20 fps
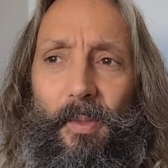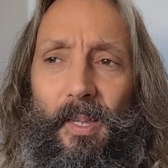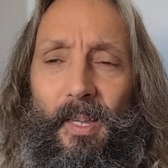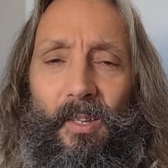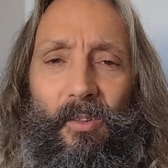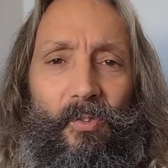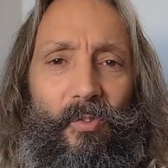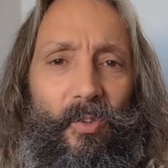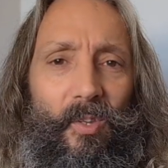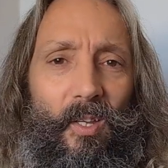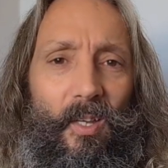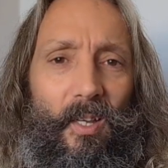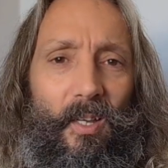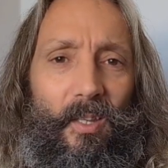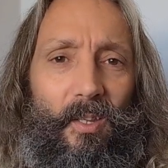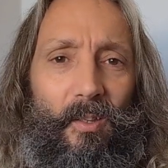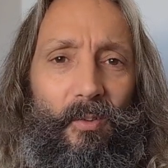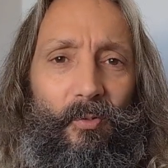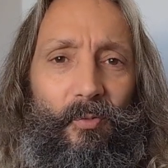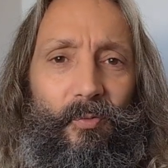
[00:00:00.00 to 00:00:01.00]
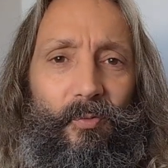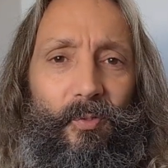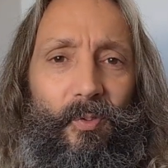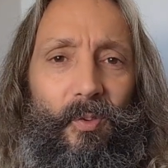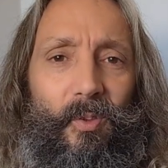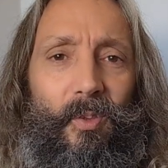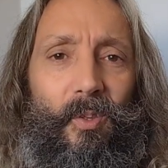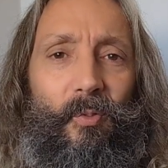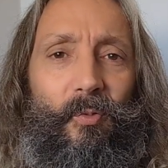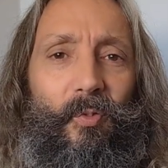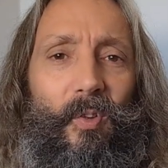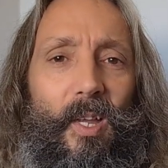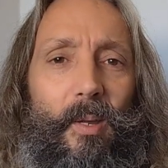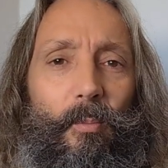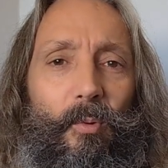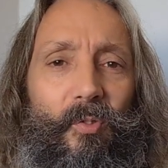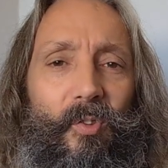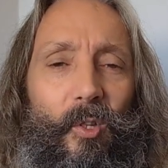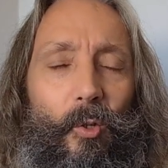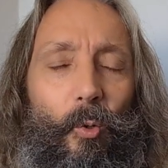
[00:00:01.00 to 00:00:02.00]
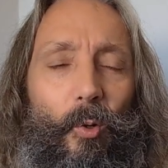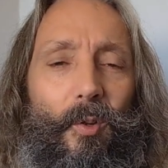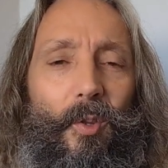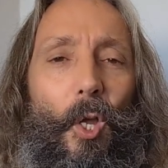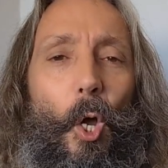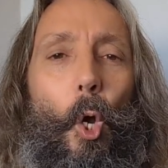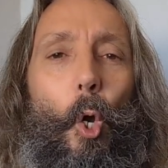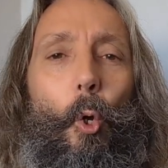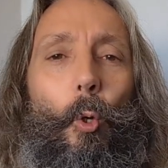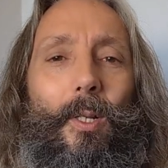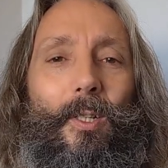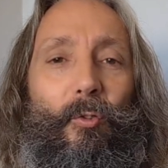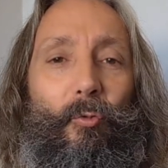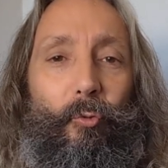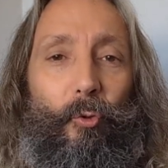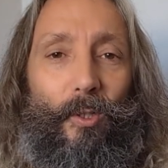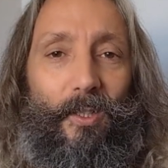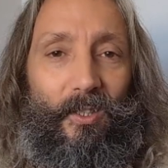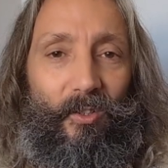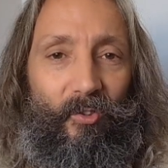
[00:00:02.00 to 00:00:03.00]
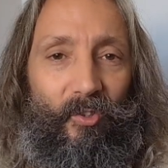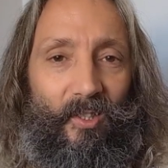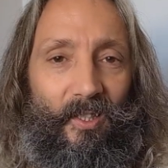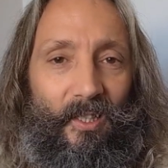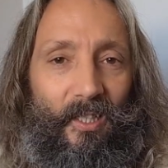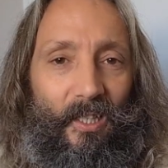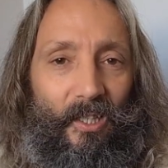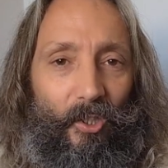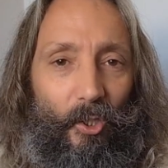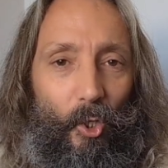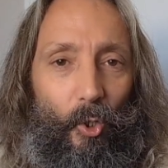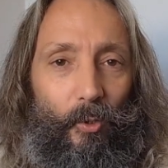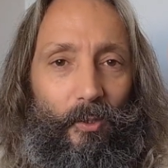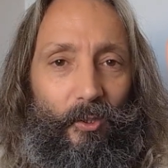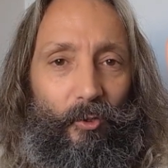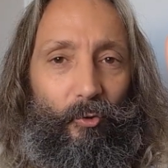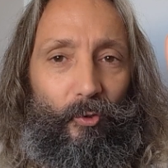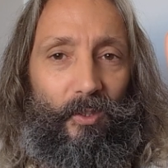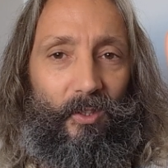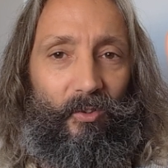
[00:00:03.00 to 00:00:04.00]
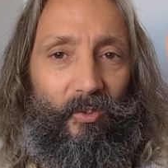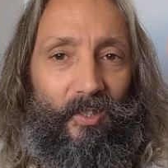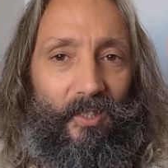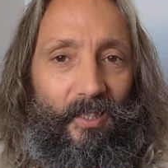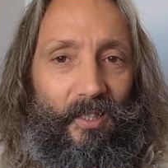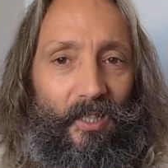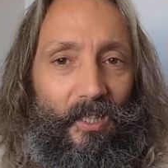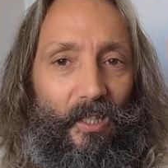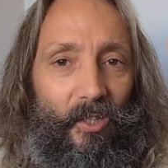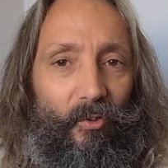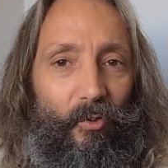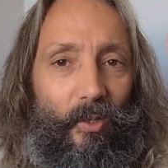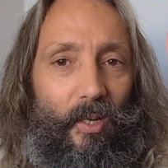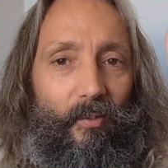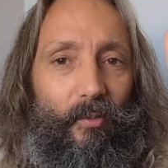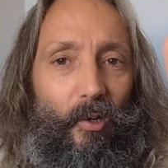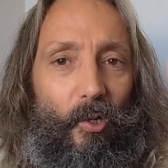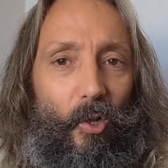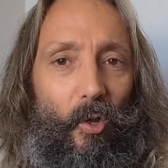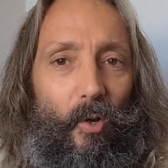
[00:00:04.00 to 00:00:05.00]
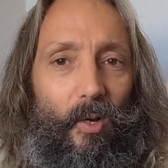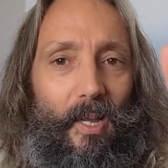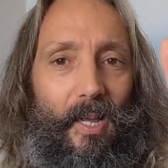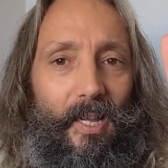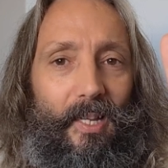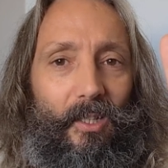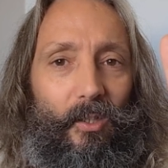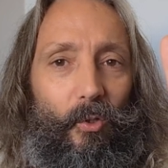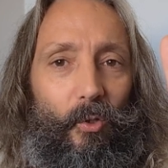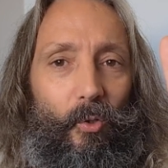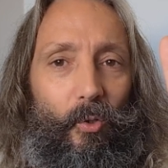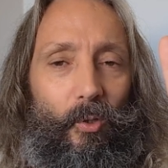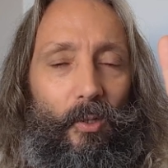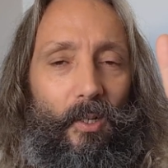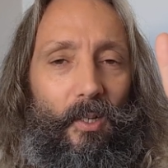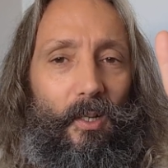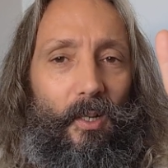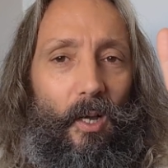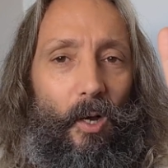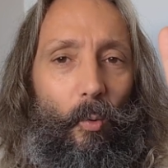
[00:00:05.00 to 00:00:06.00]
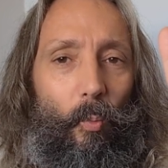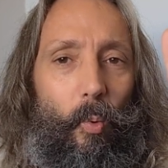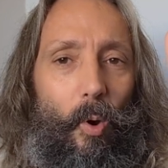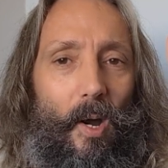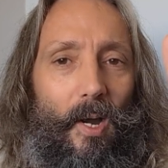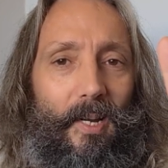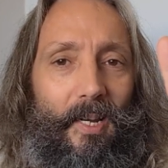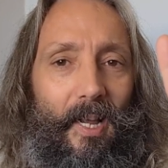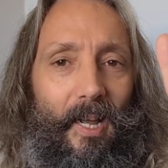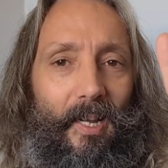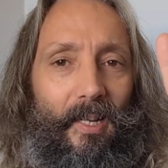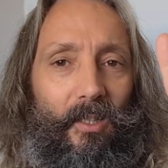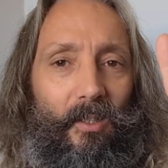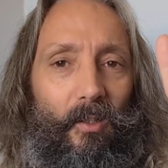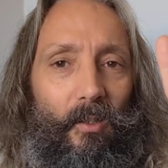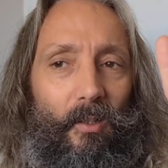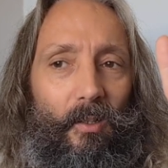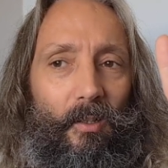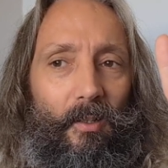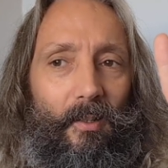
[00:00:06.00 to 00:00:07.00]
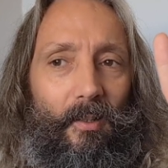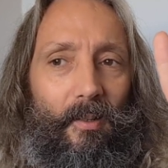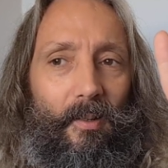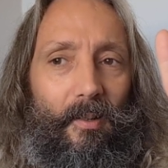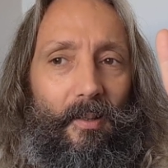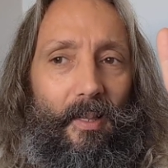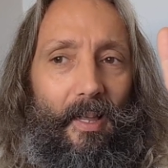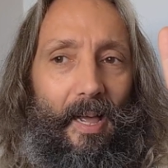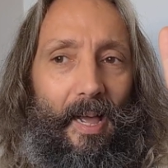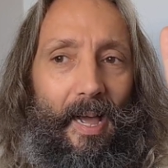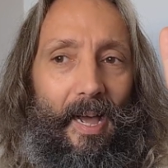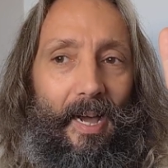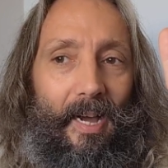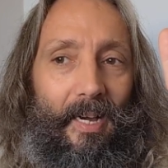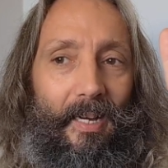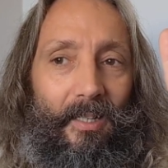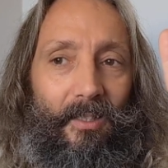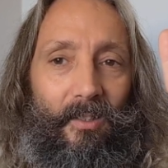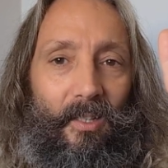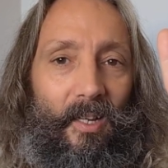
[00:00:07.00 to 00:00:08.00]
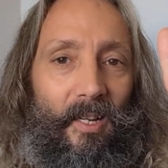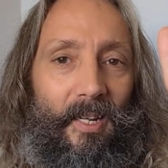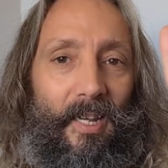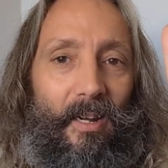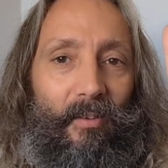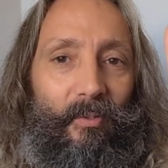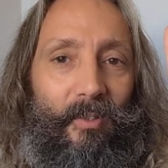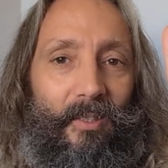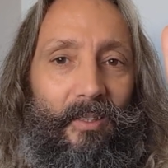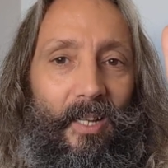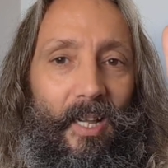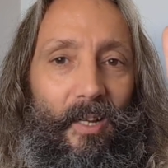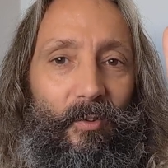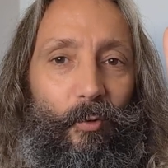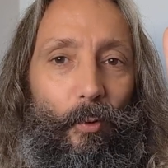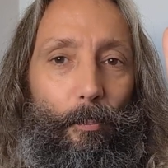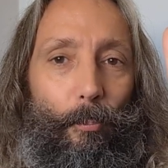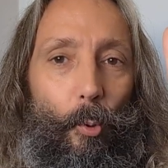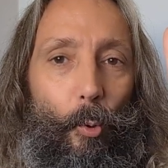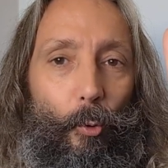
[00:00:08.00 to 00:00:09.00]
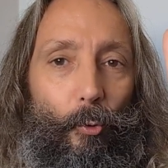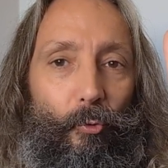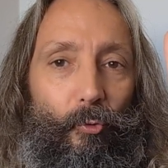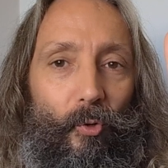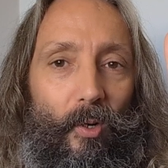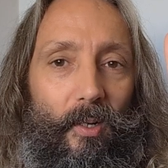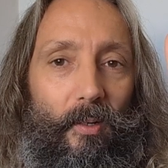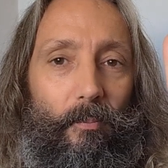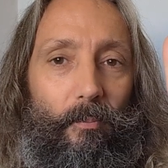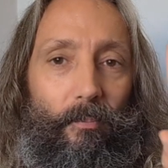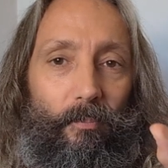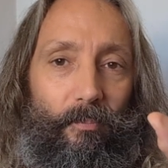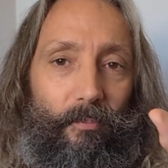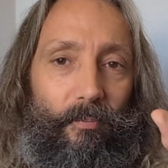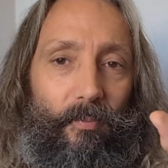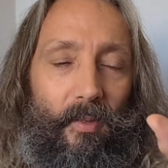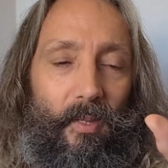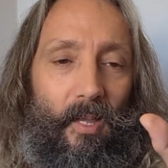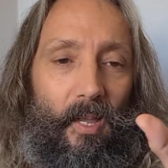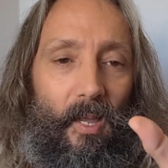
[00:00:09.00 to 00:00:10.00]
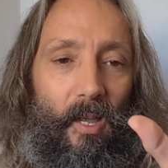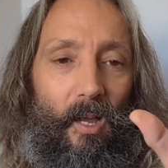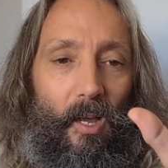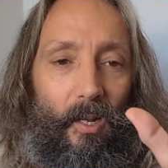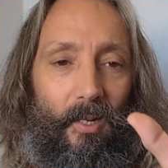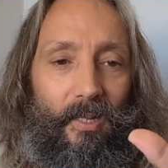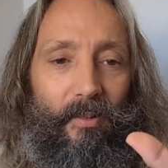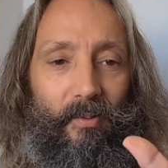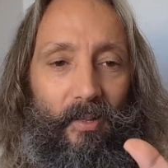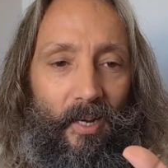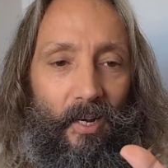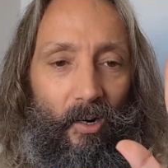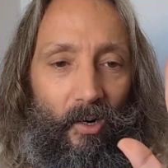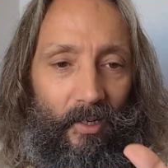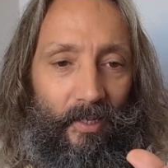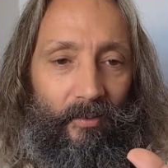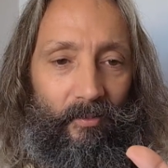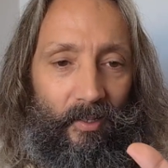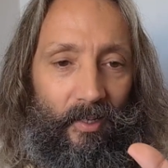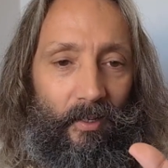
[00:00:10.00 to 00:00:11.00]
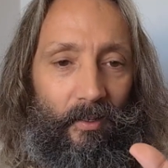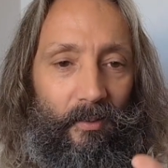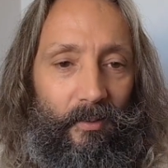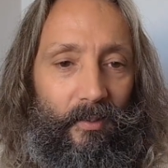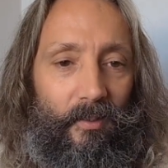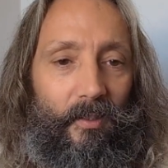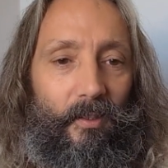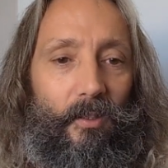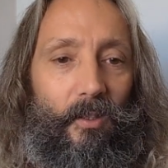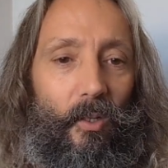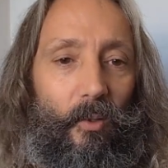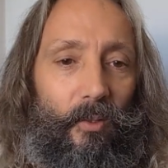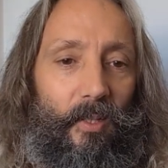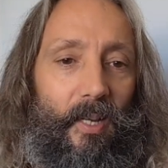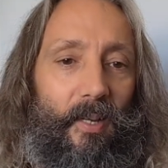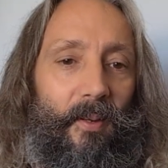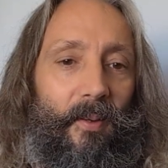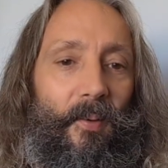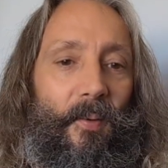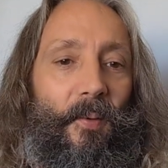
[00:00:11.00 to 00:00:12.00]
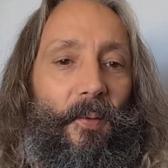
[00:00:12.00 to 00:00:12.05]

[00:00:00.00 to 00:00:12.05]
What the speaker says: is the famous. They call it the Holy Trinity. Holy Trinity. So you have a long angle, a wide angle, and an everyday for portrait. I'll leave it there. I'll leave it there. Okay.